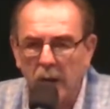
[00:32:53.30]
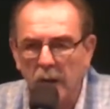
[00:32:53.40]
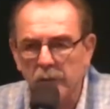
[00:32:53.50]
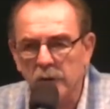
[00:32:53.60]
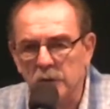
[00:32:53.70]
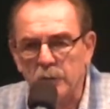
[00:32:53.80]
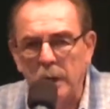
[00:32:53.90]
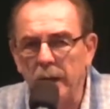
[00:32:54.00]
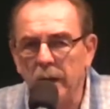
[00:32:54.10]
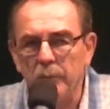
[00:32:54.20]
Uh, there's
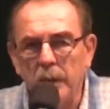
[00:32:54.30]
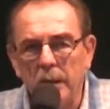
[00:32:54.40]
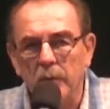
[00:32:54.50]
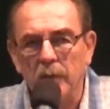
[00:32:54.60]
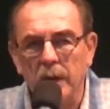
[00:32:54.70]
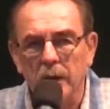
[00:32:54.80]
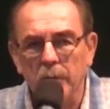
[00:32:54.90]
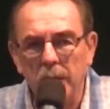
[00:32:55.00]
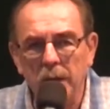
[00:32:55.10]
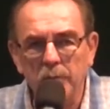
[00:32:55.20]
plenty of people that
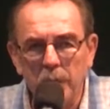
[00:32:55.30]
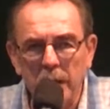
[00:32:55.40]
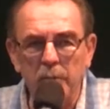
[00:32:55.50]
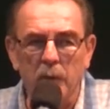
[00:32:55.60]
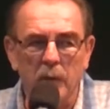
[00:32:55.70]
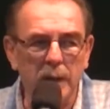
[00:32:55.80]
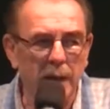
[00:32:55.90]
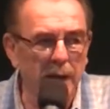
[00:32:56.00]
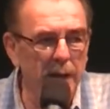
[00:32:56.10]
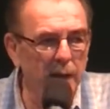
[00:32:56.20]
are mean people.
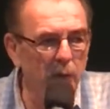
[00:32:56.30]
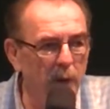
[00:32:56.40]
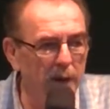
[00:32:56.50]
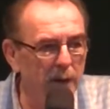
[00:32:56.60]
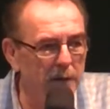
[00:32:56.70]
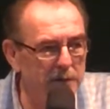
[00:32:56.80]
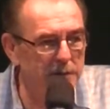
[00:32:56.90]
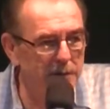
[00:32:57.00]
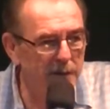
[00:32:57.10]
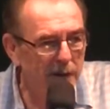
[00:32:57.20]
Can I get a
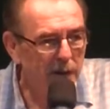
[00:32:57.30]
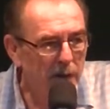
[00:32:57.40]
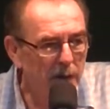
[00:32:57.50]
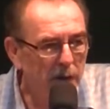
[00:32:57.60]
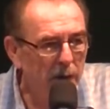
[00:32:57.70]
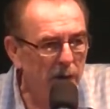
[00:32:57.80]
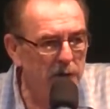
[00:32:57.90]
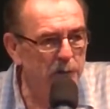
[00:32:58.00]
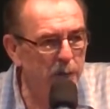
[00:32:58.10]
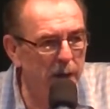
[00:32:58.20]
witness?
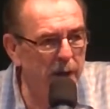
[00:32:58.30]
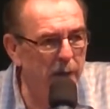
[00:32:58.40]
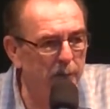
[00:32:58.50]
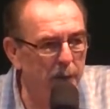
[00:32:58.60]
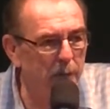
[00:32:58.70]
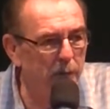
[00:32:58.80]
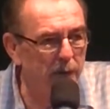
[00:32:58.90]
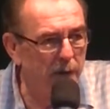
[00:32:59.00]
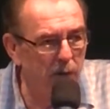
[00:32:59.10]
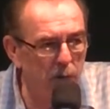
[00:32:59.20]
There's plenty of
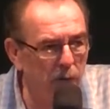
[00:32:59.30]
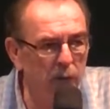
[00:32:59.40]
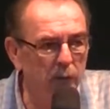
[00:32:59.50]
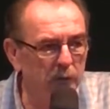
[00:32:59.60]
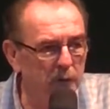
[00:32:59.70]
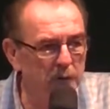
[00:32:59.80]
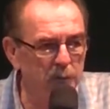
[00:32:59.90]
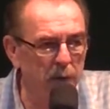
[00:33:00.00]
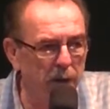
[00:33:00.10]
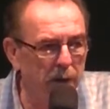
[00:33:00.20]
people that are rude. There's
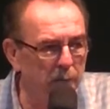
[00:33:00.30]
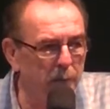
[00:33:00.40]
plenty